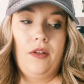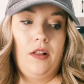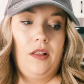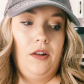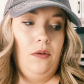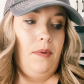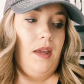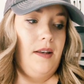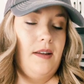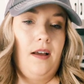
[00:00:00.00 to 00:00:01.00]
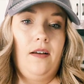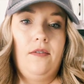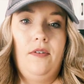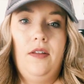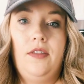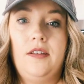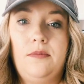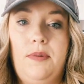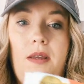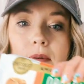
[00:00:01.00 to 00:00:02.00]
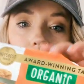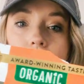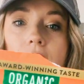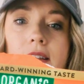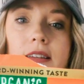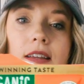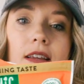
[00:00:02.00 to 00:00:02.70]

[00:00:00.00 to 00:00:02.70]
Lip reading: a little bit of this PB Fit.